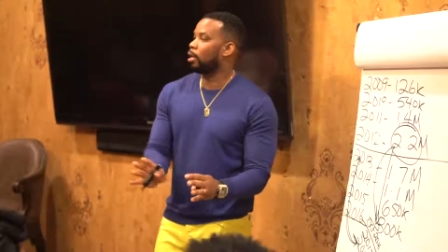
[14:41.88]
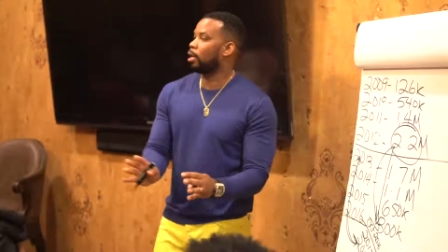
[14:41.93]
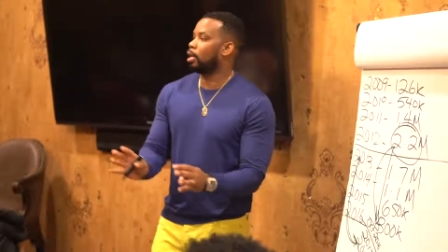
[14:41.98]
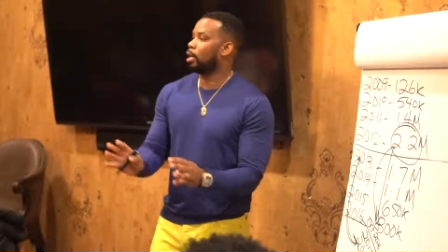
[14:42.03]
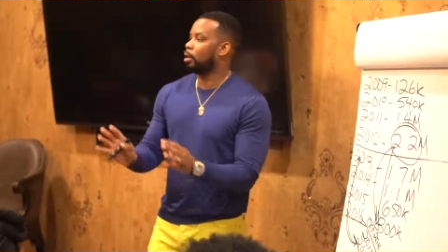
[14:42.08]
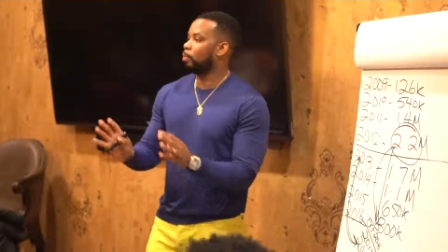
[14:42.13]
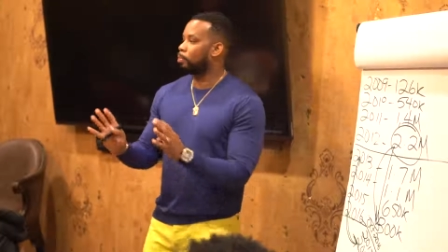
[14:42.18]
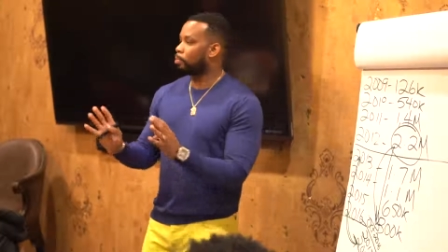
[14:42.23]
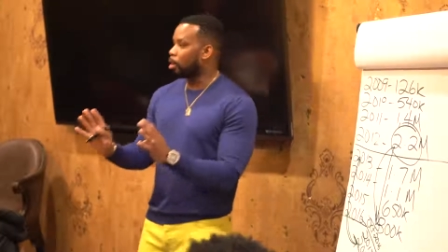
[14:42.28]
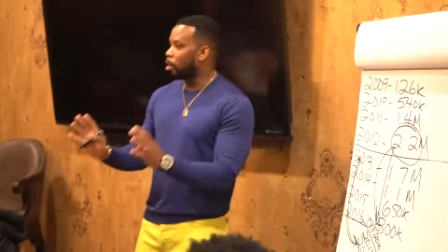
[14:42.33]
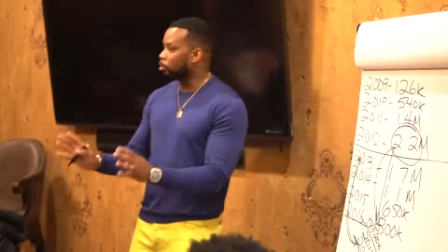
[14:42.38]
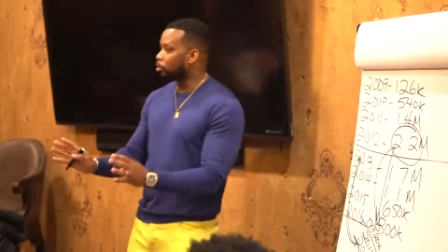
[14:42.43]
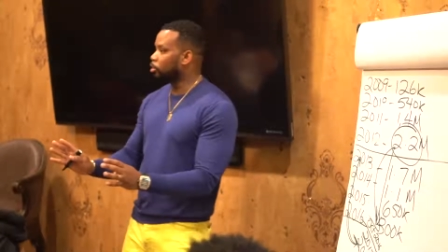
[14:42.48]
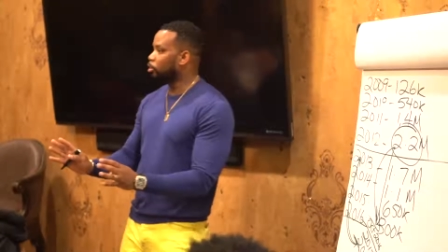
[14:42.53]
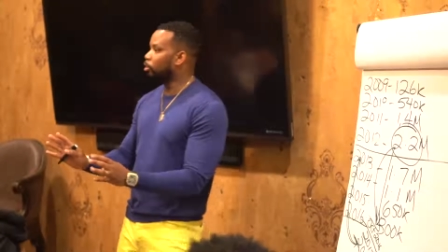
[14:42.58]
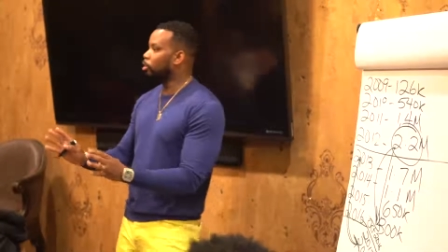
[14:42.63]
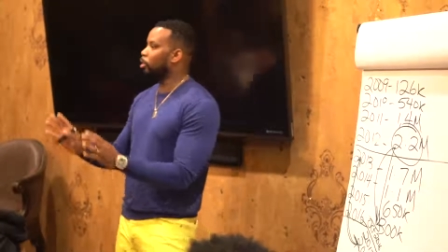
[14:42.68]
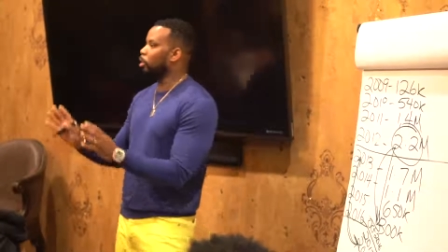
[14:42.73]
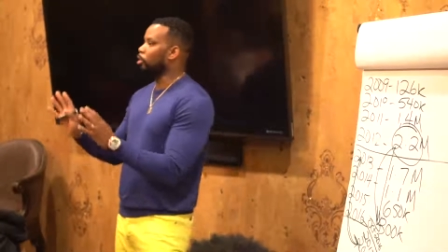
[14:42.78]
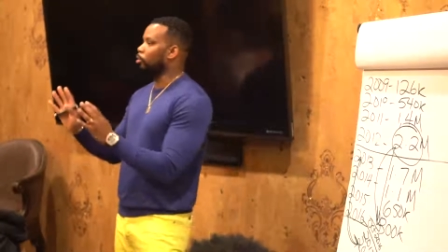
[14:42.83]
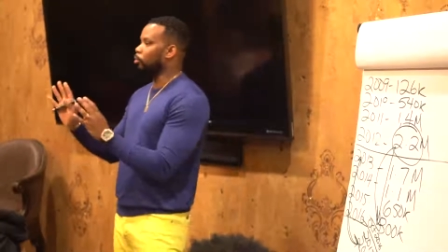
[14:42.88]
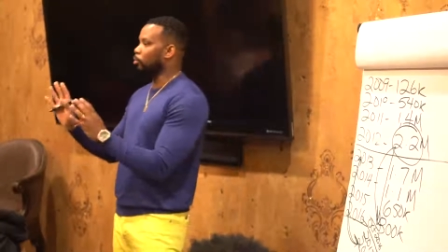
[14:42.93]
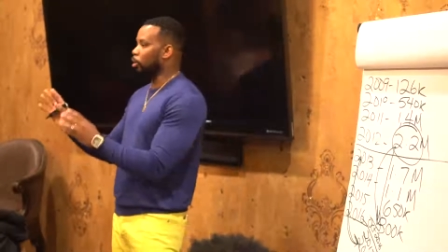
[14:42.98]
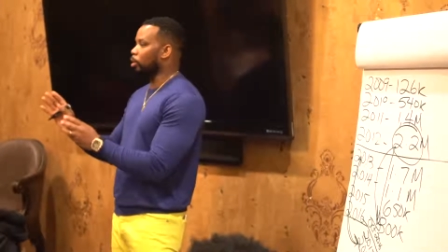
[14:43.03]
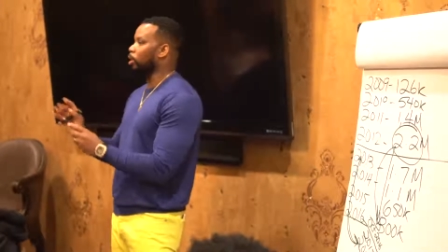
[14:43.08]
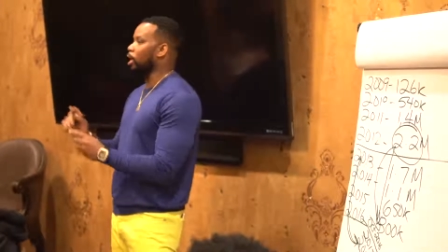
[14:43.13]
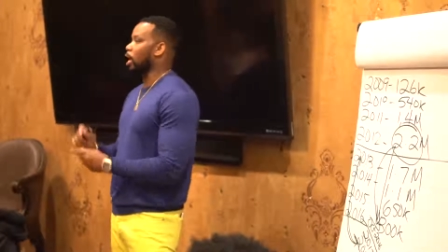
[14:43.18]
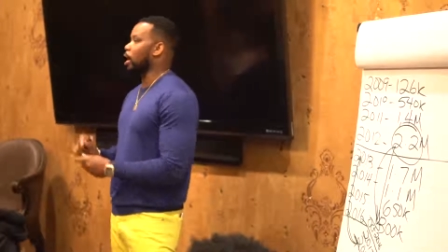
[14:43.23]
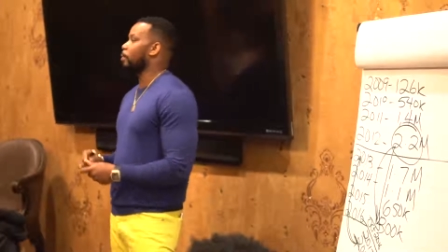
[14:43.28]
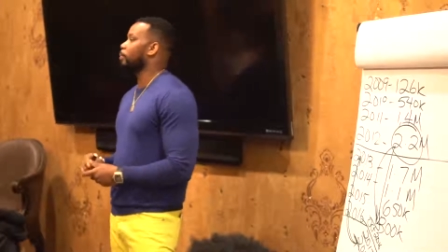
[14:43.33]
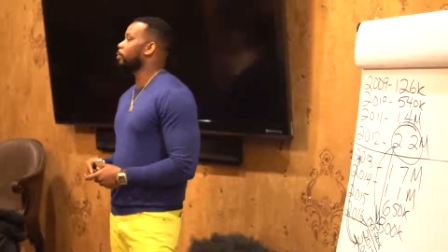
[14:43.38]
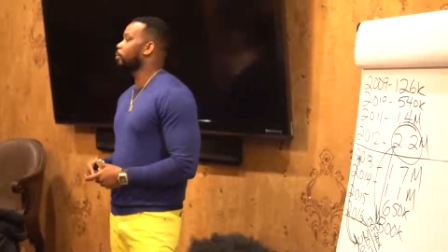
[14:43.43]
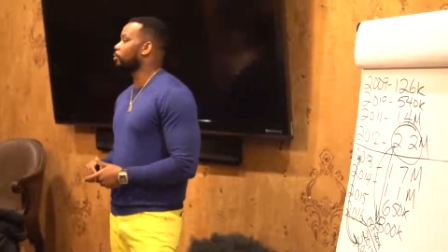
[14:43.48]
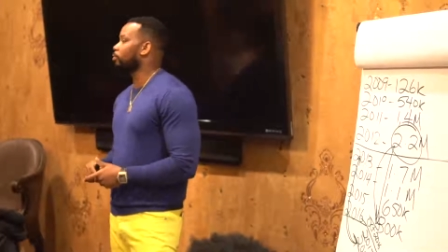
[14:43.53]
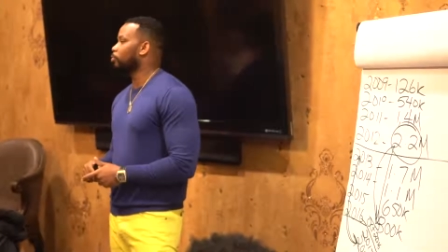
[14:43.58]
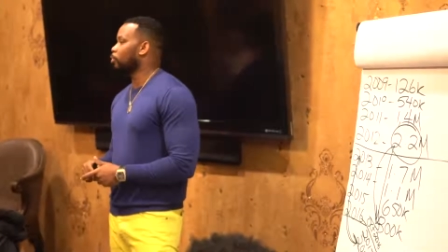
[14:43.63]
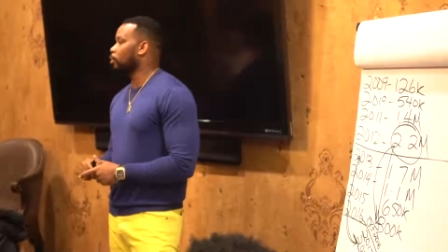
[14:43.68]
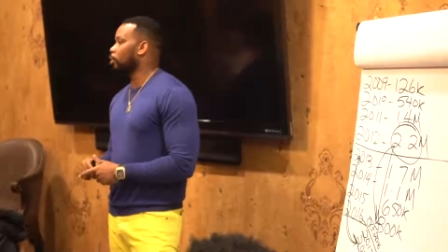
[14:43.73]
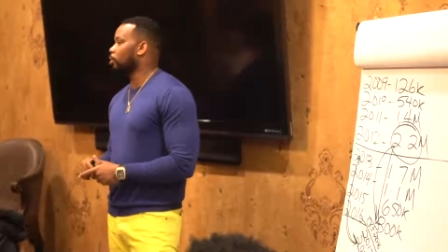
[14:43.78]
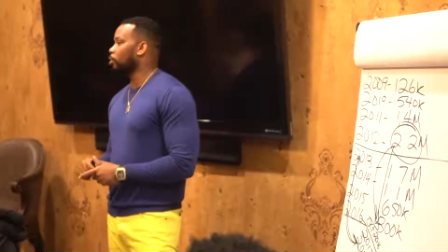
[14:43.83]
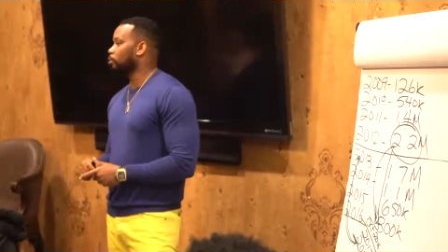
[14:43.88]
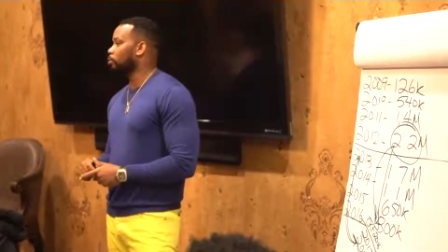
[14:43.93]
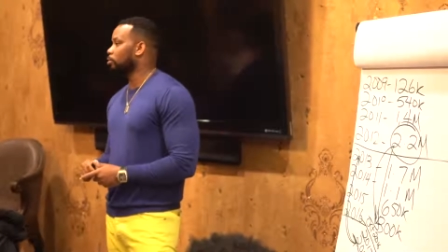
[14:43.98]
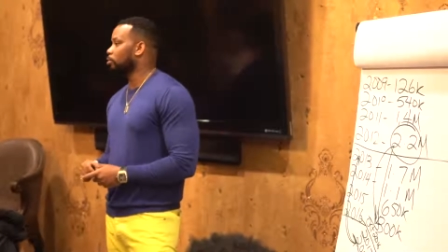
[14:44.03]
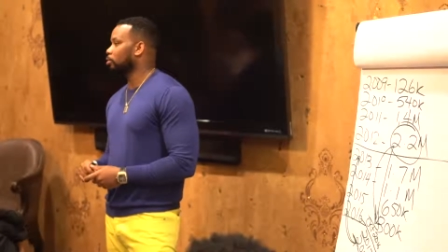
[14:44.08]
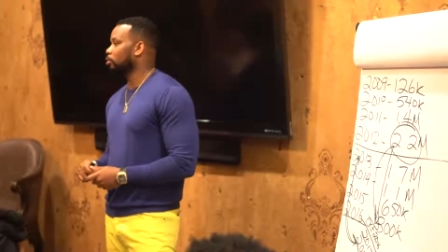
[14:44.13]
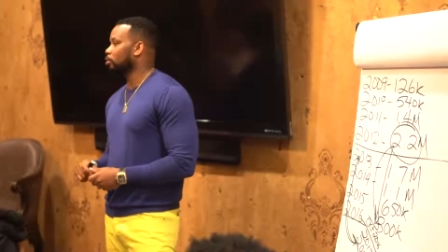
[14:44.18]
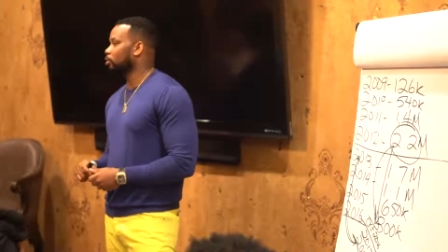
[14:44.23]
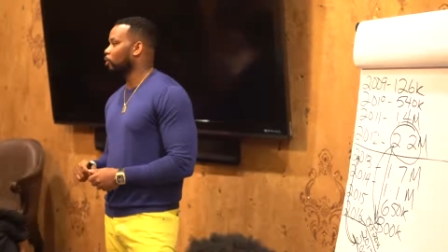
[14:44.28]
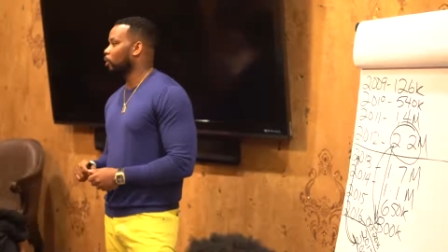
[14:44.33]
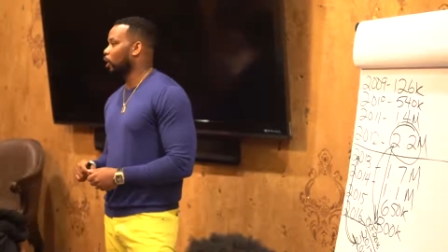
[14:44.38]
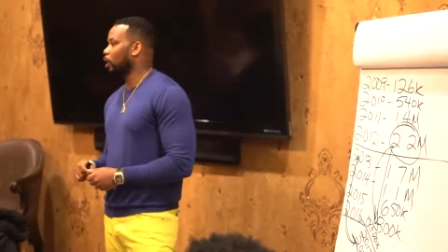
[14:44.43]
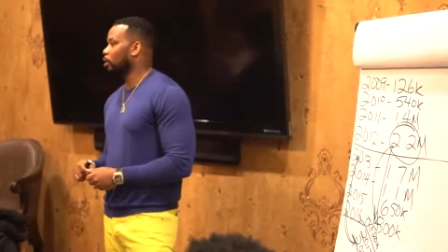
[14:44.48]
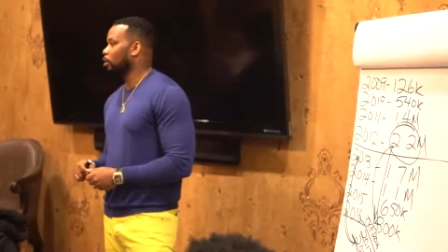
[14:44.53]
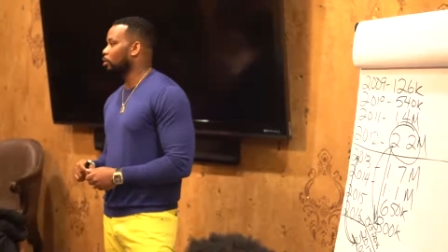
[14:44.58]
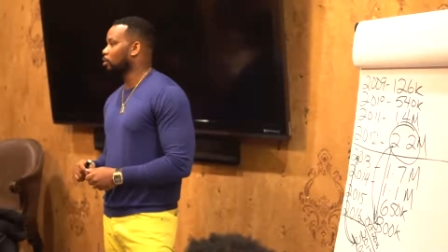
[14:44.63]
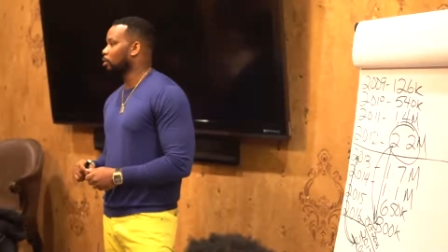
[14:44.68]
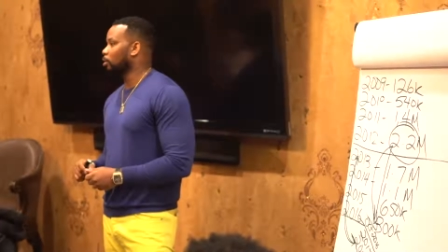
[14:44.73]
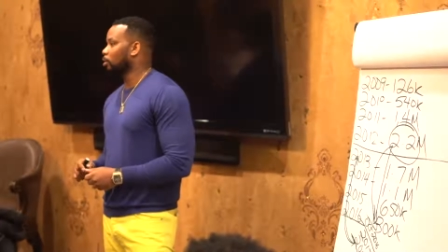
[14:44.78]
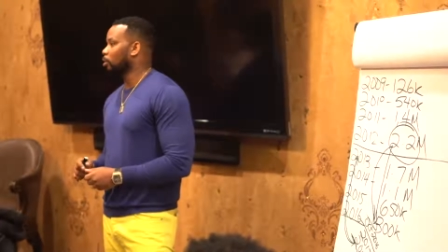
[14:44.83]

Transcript: and I promise you it will happen for you. Okay?